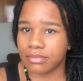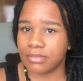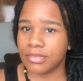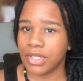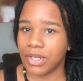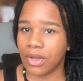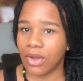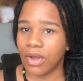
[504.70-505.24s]

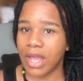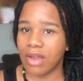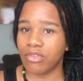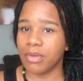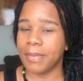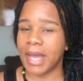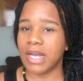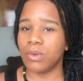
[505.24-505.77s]
You know,
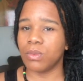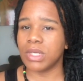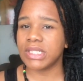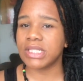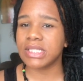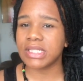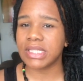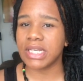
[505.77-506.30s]
everybody
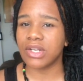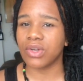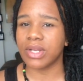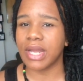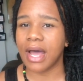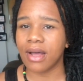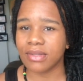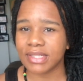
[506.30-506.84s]
wants to see it on
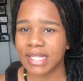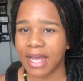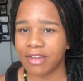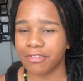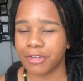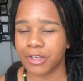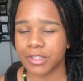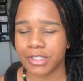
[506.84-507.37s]
the
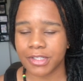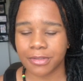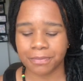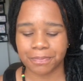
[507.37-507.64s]
outside first.